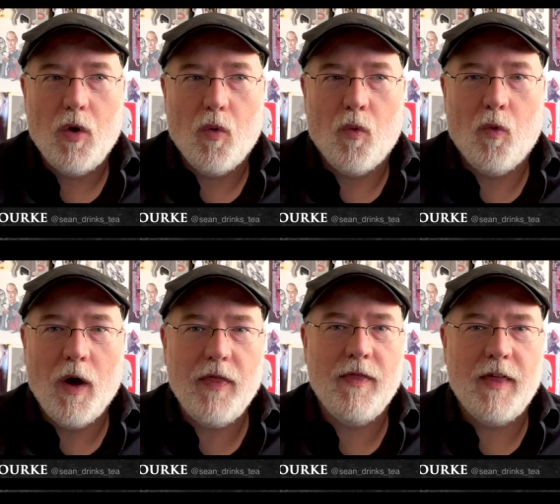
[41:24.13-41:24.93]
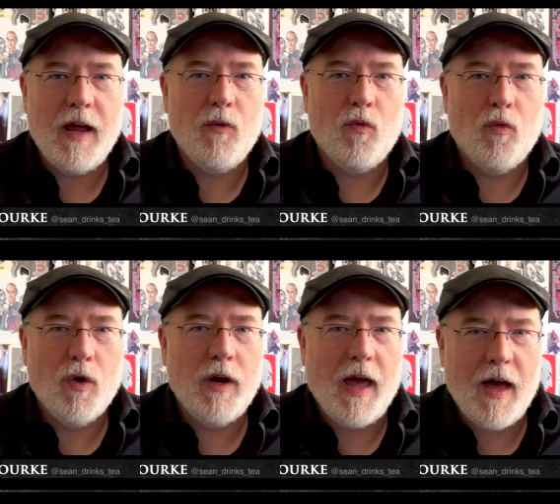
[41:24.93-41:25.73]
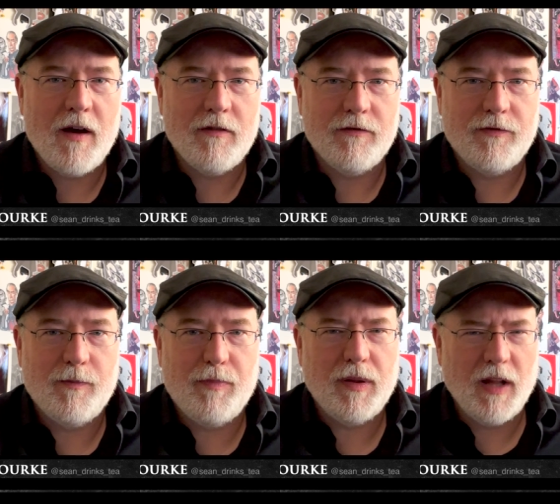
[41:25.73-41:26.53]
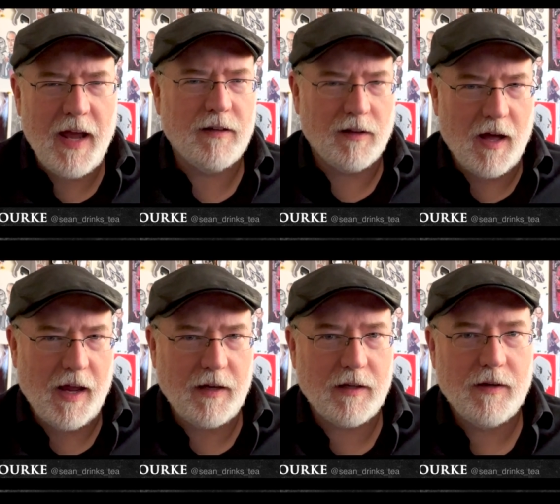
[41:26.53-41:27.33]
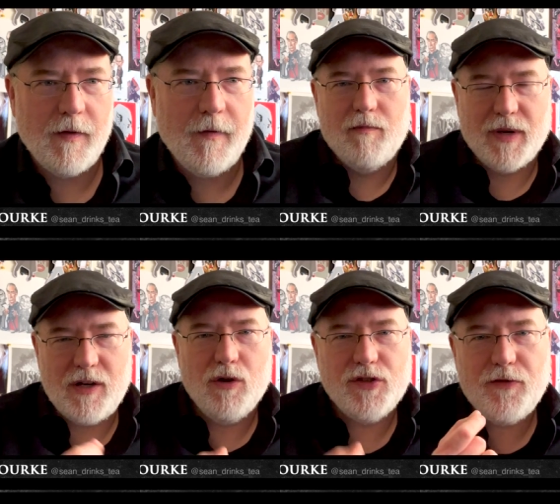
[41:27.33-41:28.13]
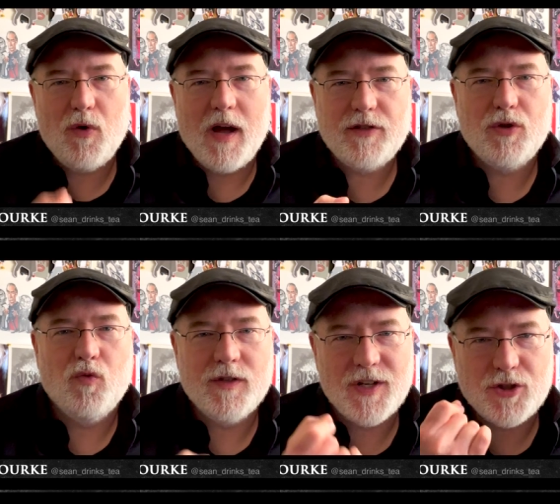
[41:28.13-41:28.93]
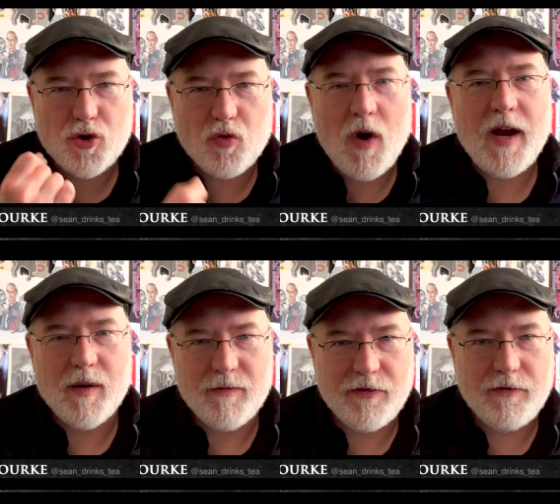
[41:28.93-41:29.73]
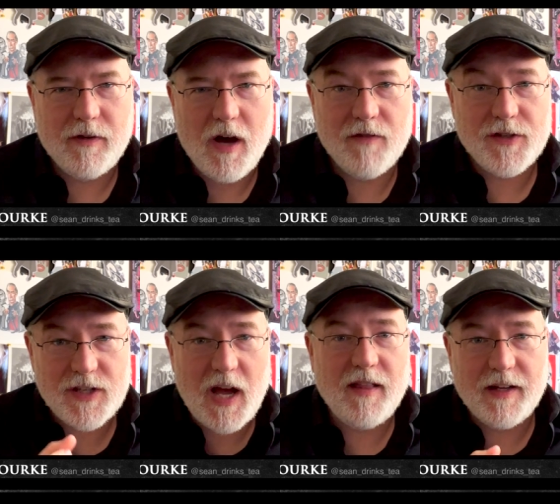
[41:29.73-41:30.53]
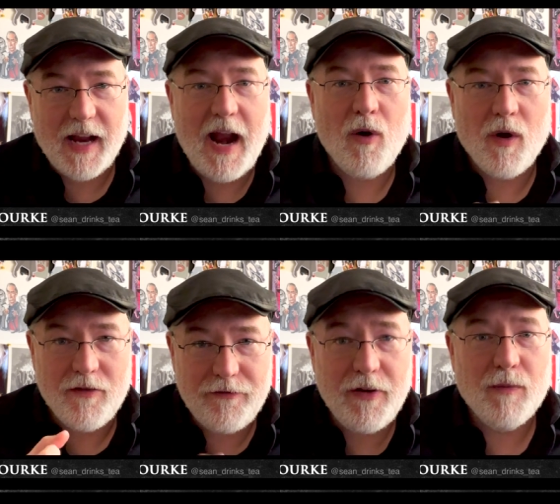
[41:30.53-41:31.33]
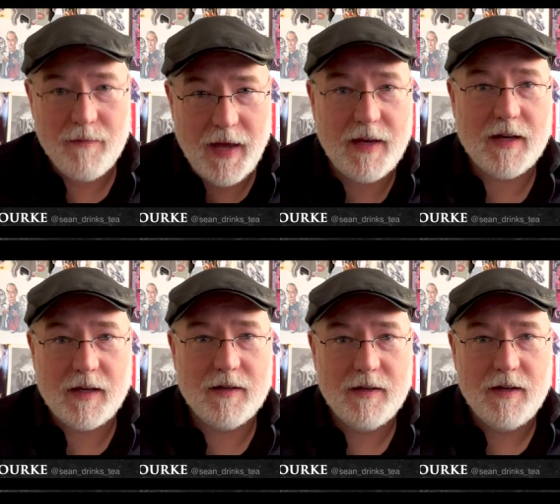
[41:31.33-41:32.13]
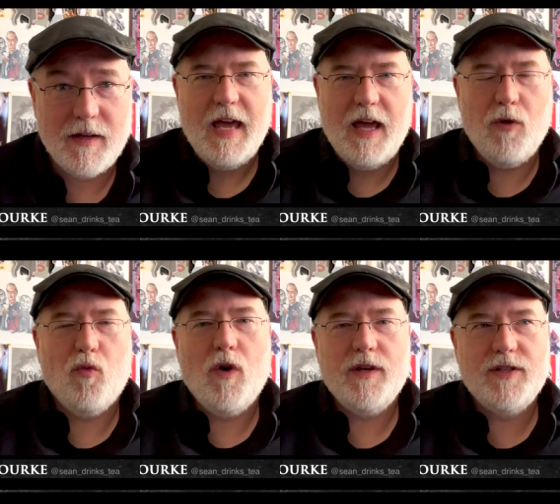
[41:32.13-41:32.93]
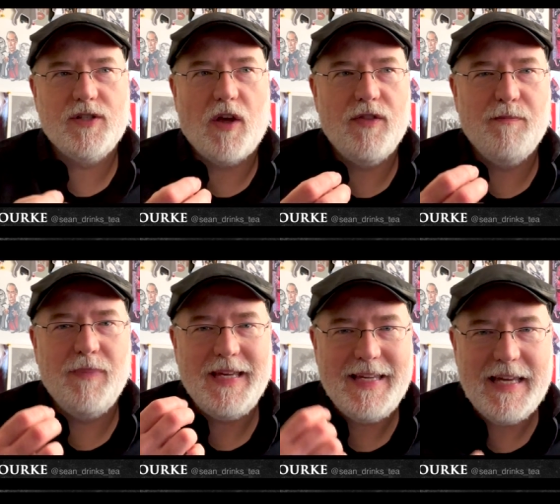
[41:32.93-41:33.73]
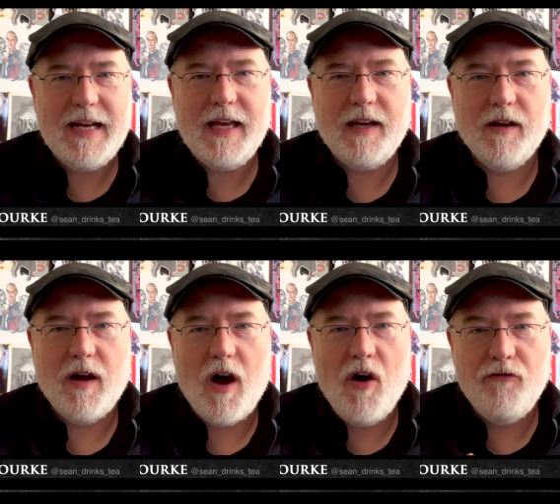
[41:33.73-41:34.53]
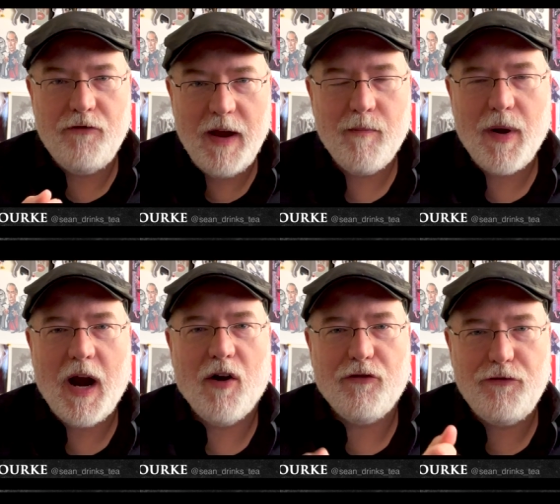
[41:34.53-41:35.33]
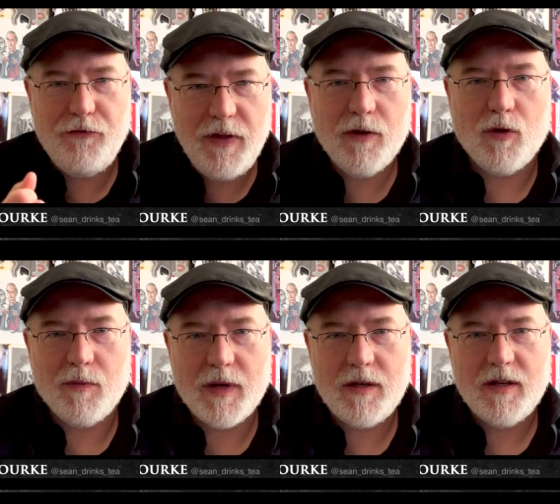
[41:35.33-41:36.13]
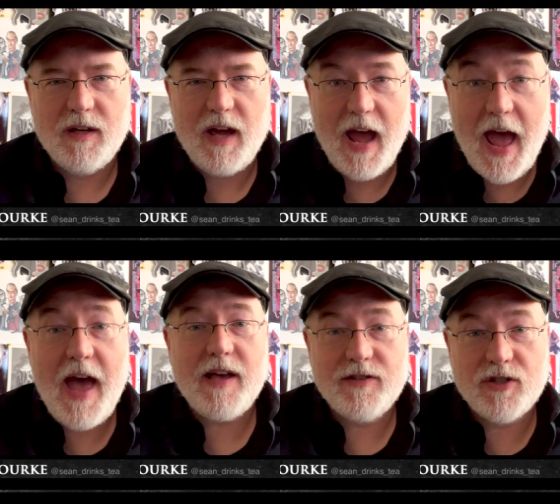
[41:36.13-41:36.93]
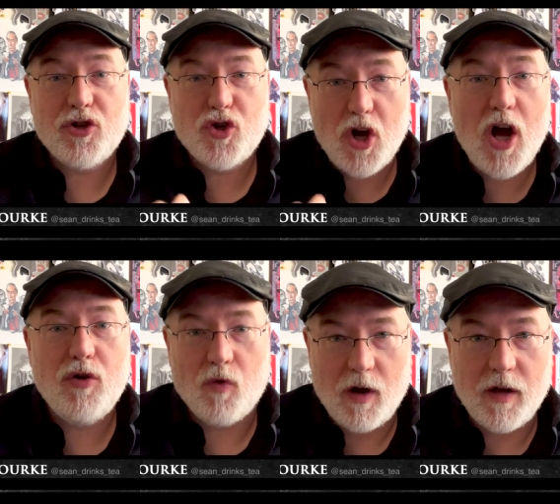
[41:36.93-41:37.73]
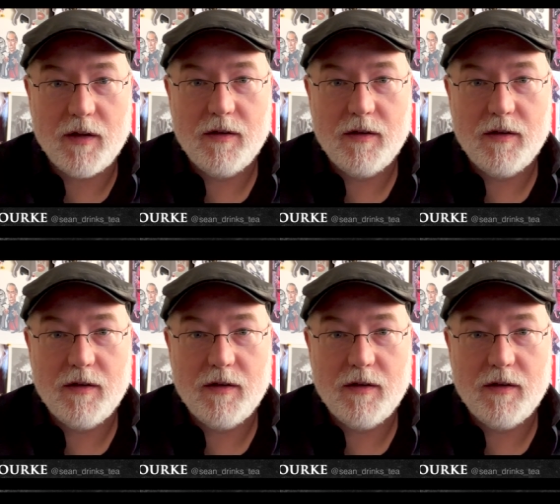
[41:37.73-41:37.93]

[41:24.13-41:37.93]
what they would have played like. But Nosferatu was a triumph of silent era filmmaking. It was the beginning of vampire film as a genre.